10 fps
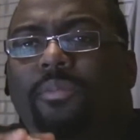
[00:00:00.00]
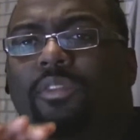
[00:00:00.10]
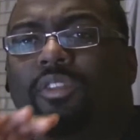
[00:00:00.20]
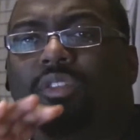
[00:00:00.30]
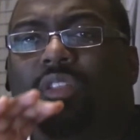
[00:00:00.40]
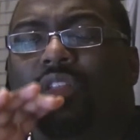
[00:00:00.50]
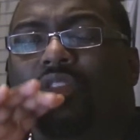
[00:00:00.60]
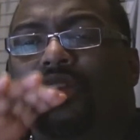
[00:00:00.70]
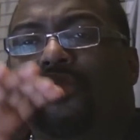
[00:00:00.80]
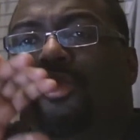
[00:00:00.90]

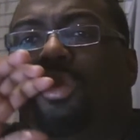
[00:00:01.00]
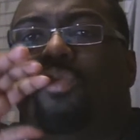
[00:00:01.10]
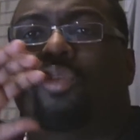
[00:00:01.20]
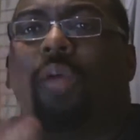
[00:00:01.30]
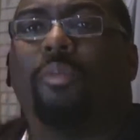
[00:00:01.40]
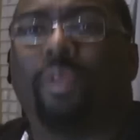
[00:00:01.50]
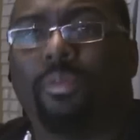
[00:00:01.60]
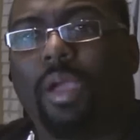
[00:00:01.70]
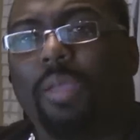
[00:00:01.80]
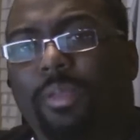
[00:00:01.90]
it's only a robbery
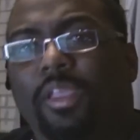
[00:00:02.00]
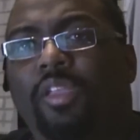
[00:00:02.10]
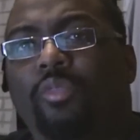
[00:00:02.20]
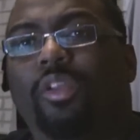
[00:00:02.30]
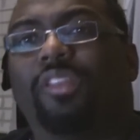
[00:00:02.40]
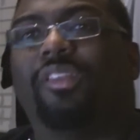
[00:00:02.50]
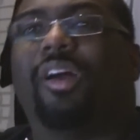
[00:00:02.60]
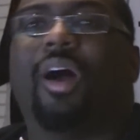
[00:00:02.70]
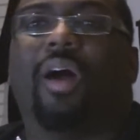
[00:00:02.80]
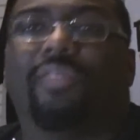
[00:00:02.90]
in my opinion when it's
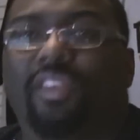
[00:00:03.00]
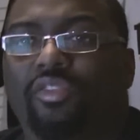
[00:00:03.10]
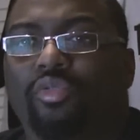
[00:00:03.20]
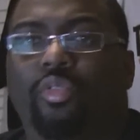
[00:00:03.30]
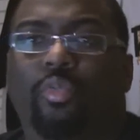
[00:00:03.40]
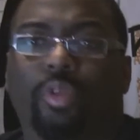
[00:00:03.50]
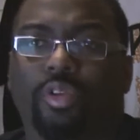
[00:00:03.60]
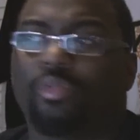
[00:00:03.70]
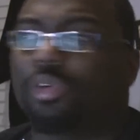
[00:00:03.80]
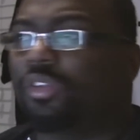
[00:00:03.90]
obvious who the
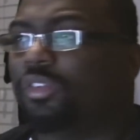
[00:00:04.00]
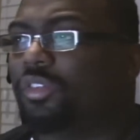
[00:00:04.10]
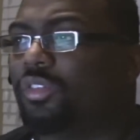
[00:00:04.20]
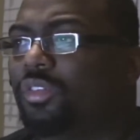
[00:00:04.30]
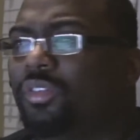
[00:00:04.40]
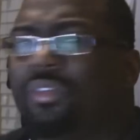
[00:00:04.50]
winner was.